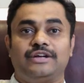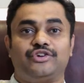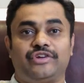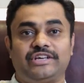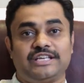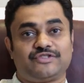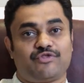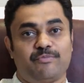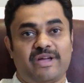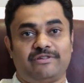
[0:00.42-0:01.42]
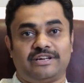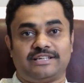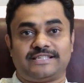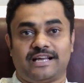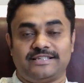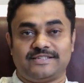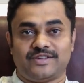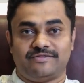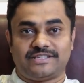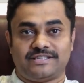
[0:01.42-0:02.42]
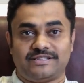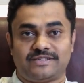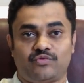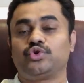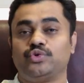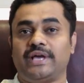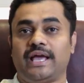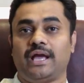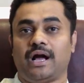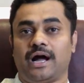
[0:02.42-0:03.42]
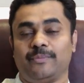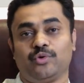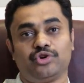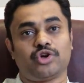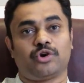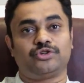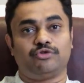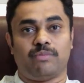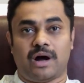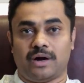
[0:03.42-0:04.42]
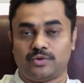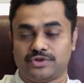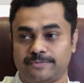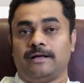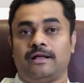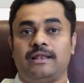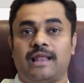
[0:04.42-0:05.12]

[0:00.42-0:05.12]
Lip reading: Greetings from Maven Consulting Services. Today, I'm going to talk to you about a